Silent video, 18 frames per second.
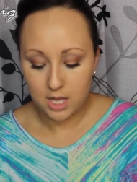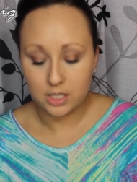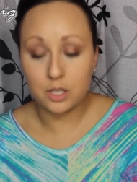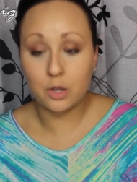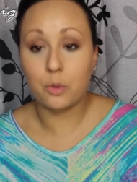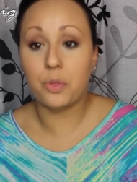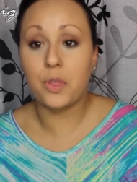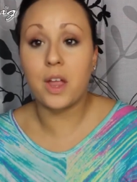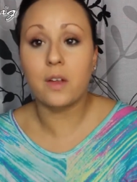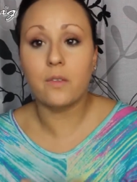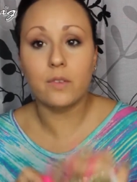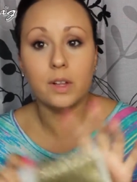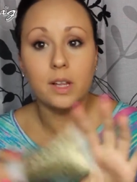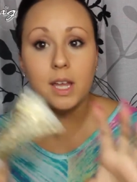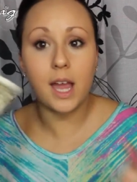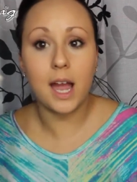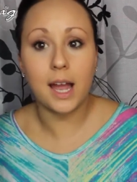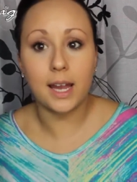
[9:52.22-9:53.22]
So
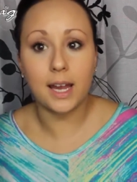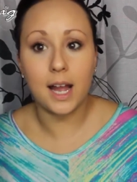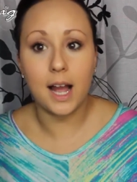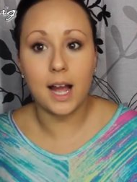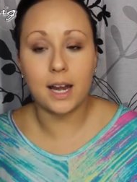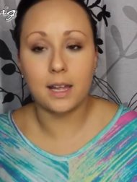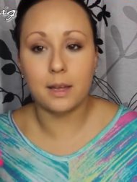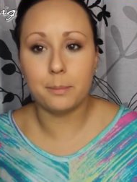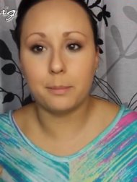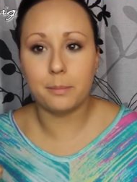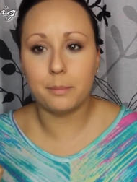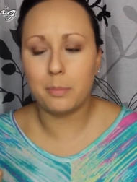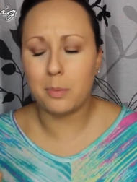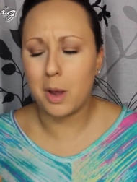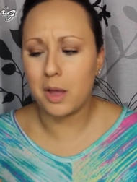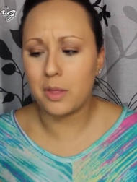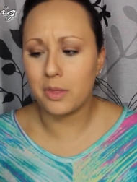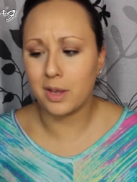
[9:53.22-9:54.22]
thankfully I got it,
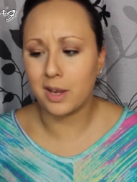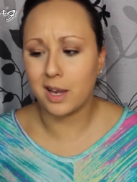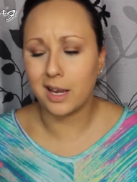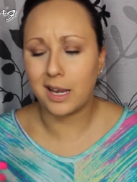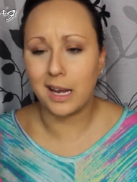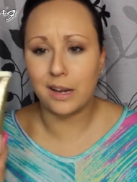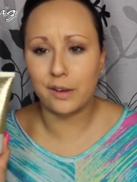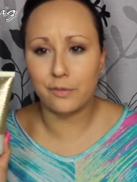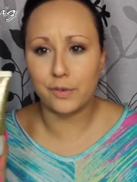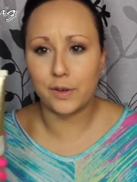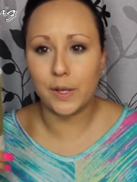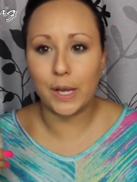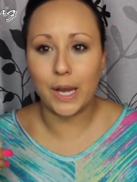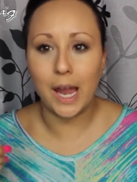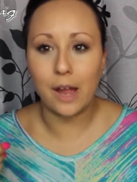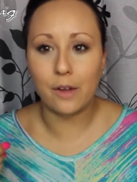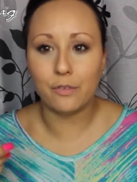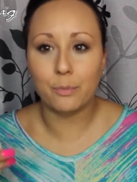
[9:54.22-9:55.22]
I think I got it for
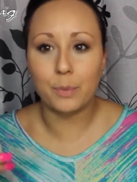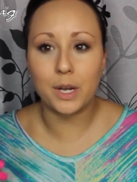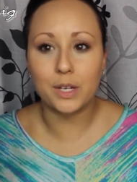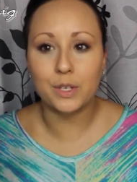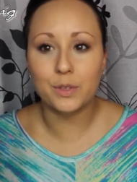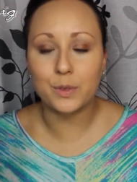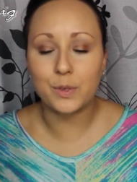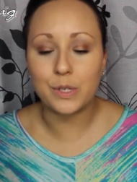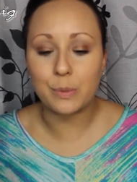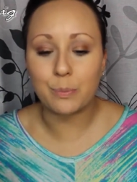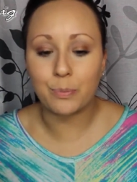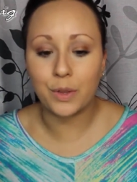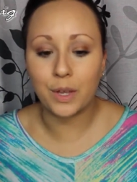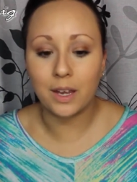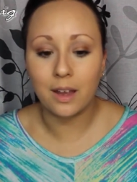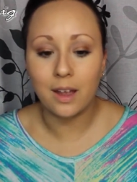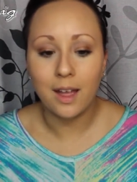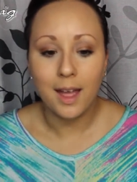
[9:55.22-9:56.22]
like half price or
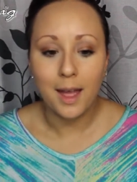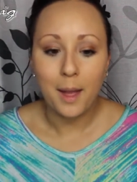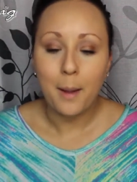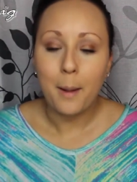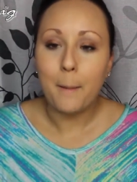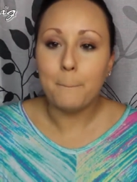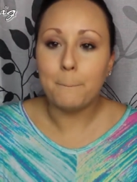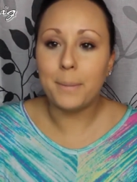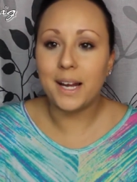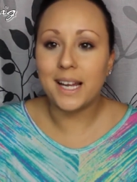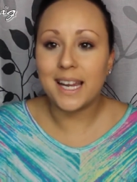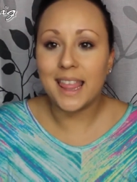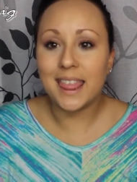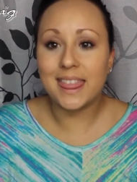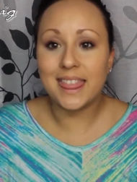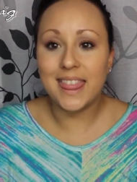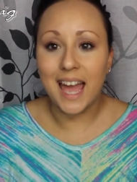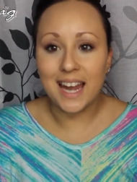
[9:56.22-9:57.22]
something. But
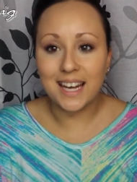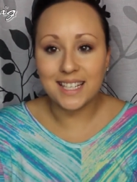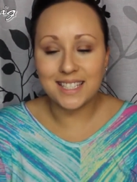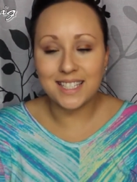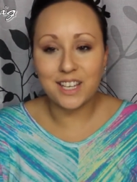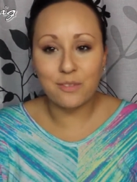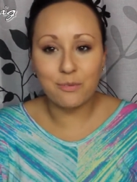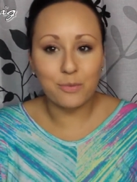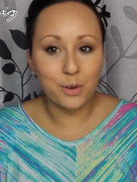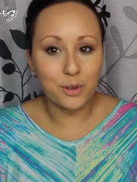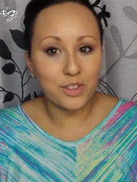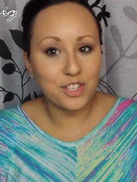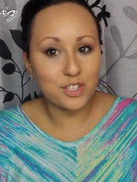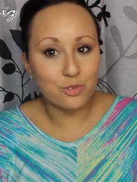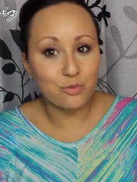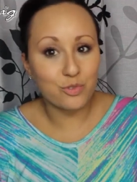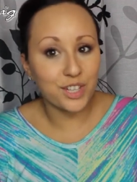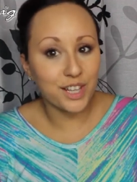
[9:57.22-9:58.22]
that is it for
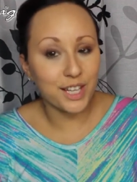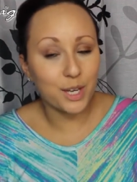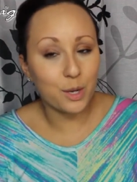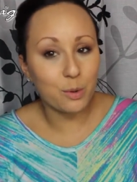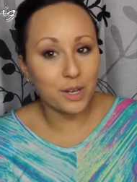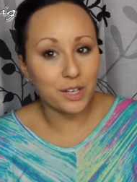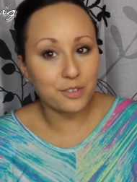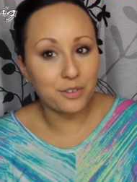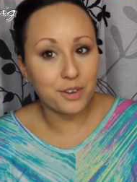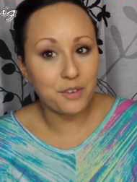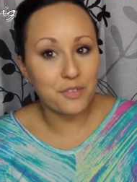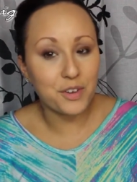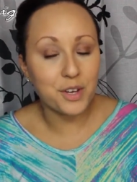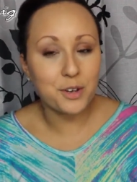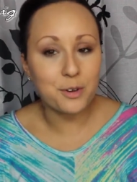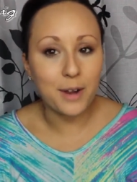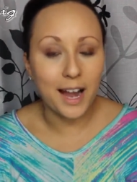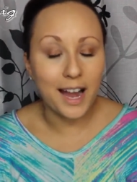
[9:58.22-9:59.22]
this really quick
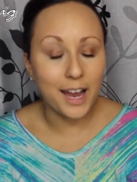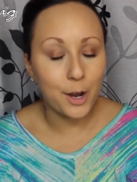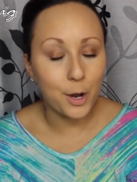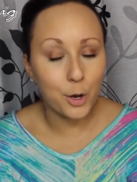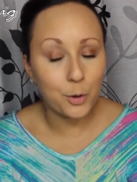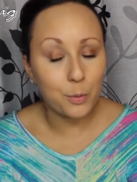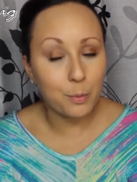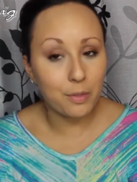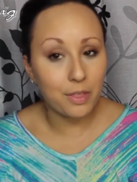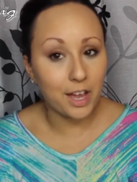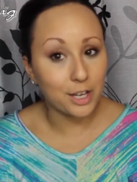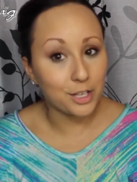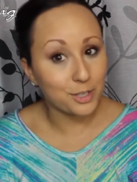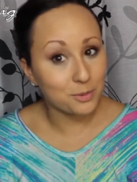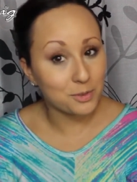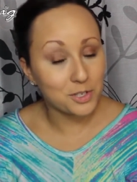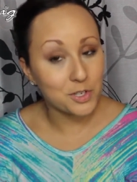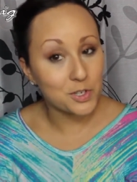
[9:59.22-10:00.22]
review. I hope that
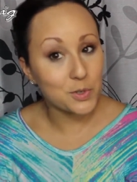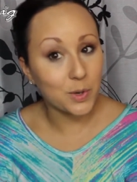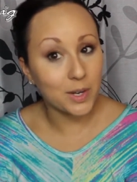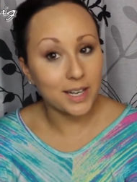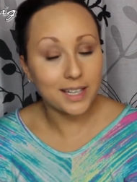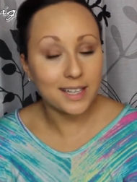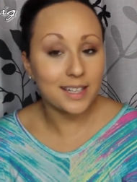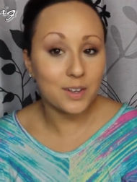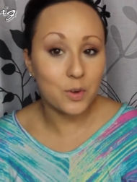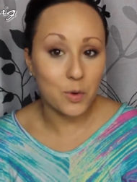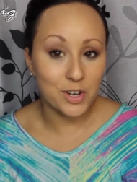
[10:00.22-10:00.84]
you enjoyed it.